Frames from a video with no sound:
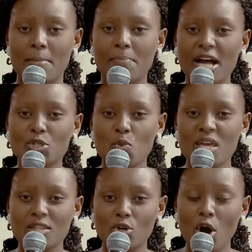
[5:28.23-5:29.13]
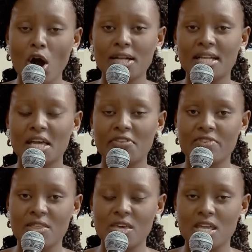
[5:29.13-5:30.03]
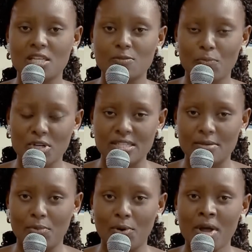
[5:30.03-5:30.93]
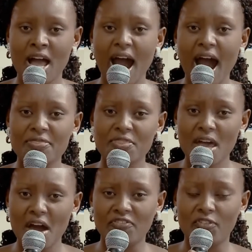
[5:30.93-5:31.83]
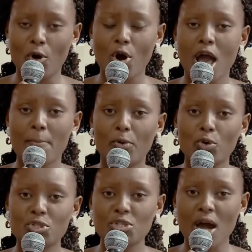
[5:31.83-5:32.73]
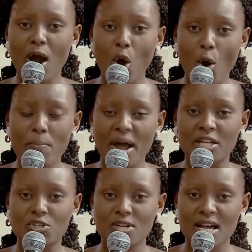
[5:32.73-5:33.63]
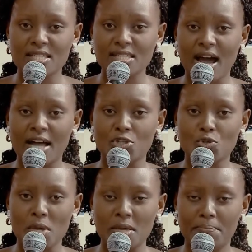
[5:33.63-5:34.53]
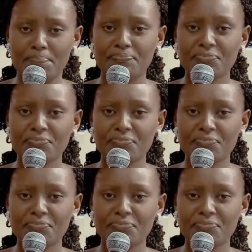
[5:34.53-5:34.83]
But with God, everything is possible. And therefore, put your hope and trust unto Him.